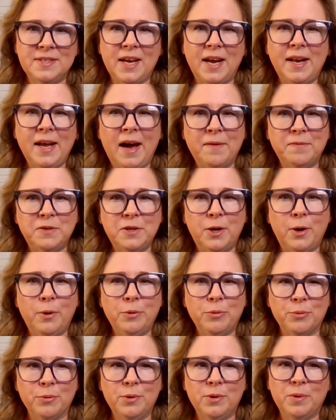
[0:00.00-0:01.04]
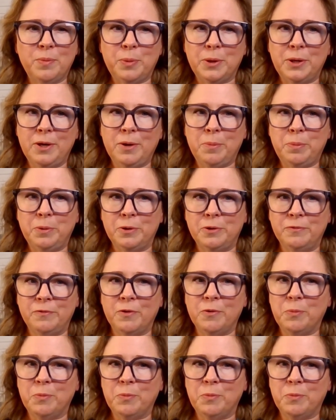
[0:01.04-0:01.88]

I'd have to go through the pre-approval